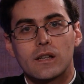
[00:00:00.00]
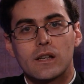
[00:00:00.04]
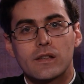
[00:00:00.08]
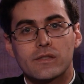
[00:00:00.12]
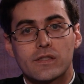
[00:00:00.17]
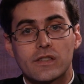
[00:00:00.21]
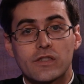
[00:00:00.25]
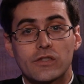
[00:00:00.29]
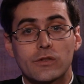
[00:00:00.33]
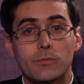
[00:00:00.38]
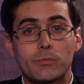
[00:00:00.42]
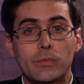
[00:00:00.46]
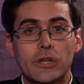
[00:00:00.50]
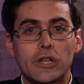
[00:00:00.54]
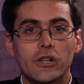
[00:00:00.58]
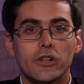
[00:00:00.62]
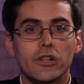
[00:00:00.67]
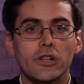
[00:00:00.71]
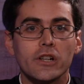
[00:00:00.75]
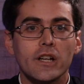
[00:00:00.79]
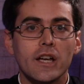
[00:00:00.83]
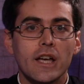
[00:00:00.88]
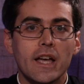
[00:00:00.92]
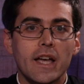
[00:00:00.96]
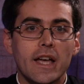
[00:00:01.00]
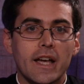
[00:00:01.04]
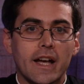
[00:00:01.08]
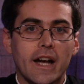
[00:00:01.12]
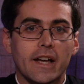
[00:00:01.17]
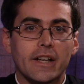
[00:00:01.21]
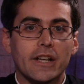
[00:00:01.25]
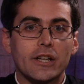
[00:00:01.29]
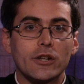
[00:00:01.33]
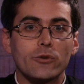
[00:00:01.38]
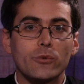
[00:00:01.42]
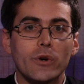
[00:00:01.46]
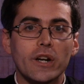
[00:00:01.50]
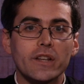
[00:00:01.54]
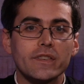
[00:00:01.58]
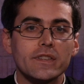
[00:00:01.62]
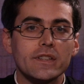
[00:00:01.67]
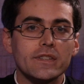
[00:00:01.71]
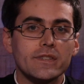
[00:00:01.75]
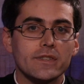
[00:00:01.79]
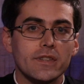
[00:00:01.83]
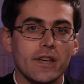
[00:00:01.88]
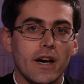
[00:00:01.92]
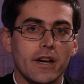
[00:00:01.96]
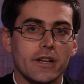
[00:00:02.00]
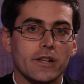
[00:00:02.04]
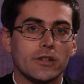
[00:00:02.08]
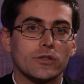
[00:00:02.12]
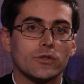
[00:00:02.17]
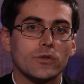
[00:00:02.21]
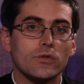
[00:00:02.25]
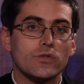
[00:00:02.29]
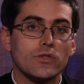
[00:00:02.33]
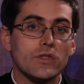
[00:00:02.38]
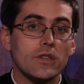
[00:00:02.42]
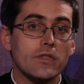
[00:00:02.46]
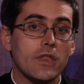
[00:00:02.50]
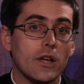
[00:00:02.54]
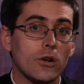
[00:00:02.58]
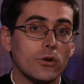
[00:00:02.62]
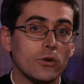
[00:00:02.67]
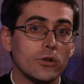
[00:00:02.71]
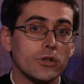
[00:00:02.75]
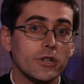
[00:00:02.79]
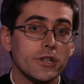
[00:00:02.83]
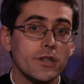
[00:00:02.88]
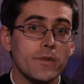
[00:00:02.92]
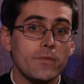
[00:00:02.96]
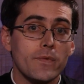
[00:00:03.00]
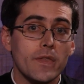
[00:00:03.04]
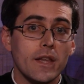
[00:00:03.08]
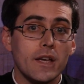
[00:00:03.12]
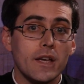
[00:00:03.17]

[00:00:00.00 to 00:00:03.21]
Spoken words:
Since Peter had a great desire to see the Lord,